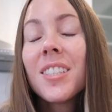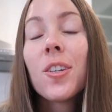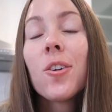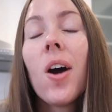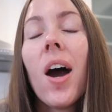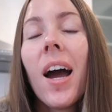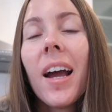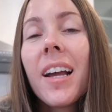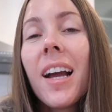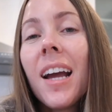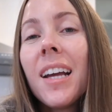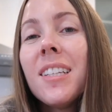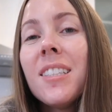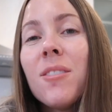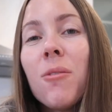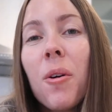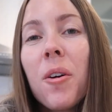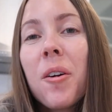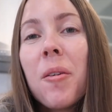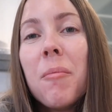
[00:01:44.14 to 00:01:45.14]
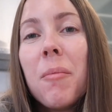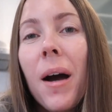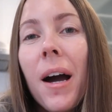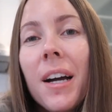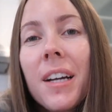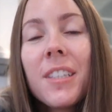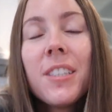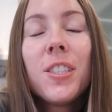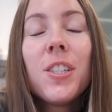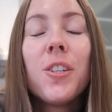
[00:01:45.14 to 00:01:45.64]
So hi guys, welcome
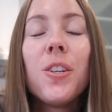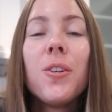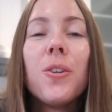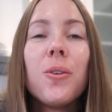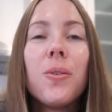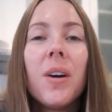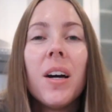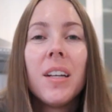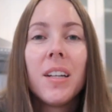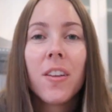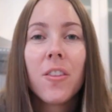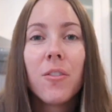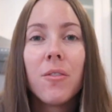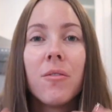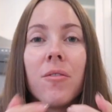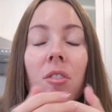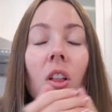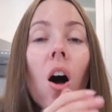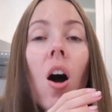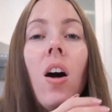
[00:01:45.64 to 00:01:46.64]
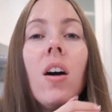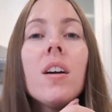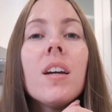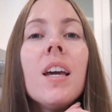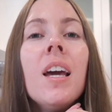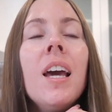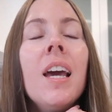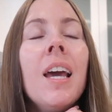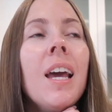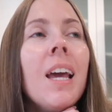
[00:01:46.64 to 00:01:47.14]
back to another vlog.
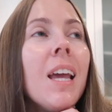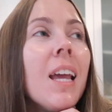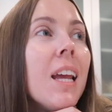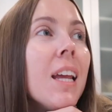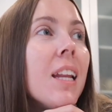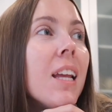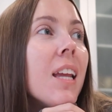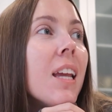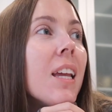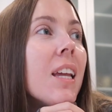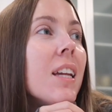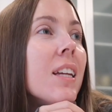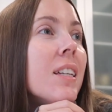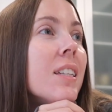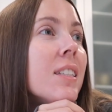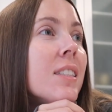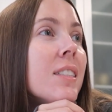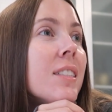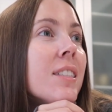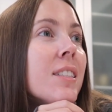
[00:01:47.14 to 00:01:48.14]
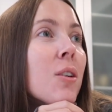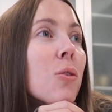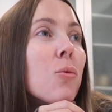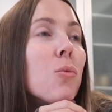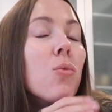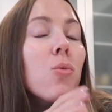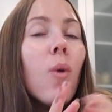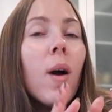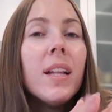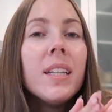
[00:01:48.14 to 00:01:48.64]
It is
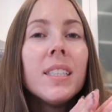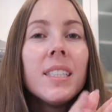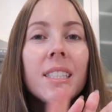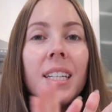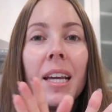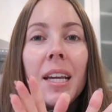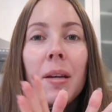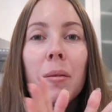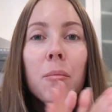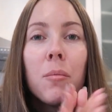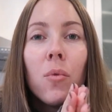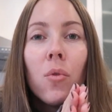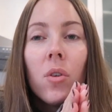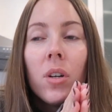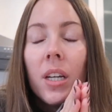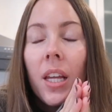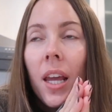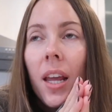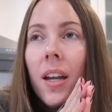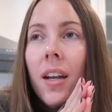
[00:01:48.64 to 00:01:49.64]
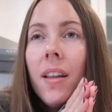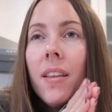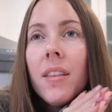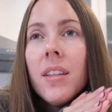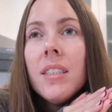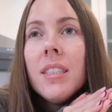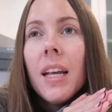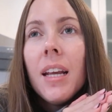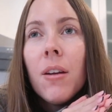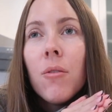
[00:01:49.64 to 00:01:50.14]
Wednesday morning,
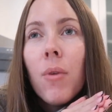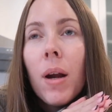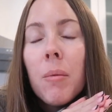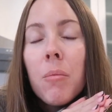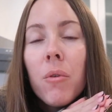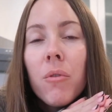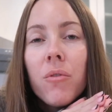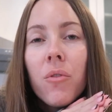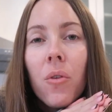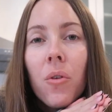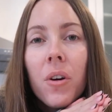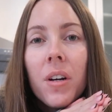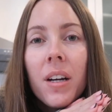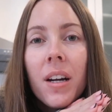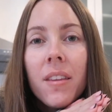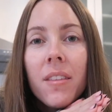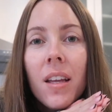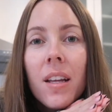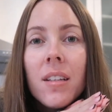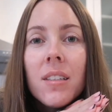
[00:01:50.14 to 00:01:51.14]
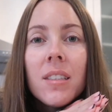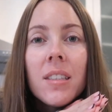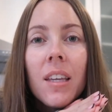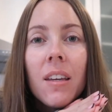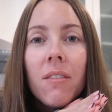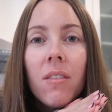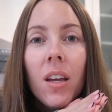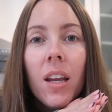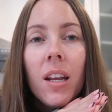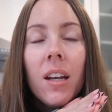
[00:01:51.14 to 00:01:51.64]
the day right before
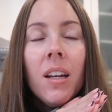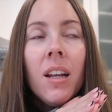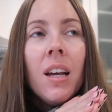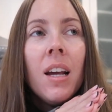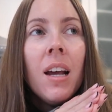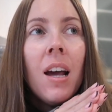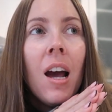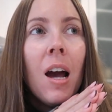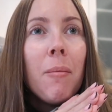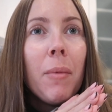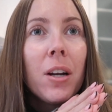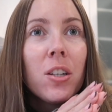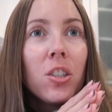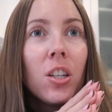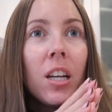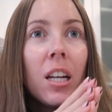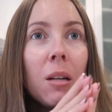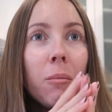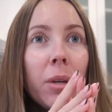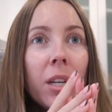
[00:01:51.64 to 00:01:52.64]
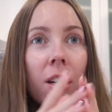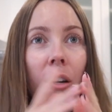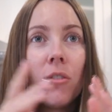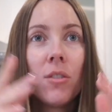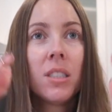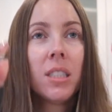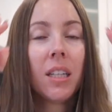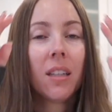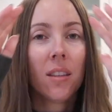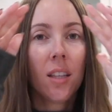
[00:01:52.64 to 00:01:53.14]
Thanksgiving. I'm actually gonna be
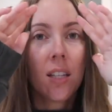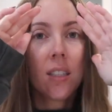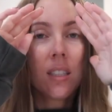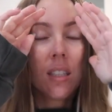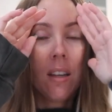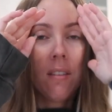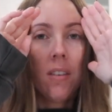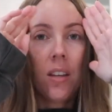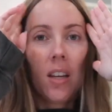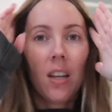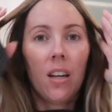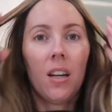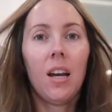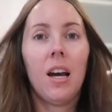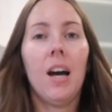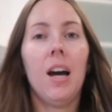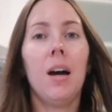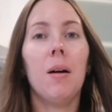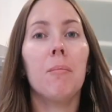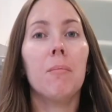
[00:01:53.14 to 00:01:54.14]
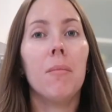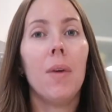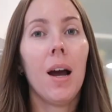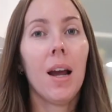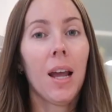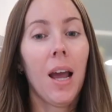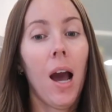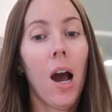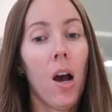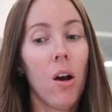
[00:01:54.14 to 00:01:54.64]
hosting Thanksgiving at
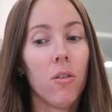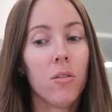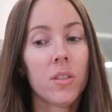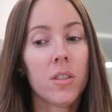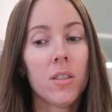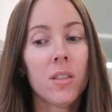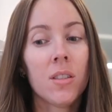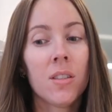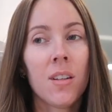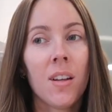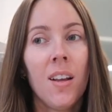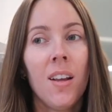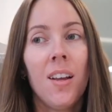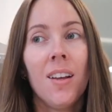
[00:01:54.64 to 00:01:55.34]
my house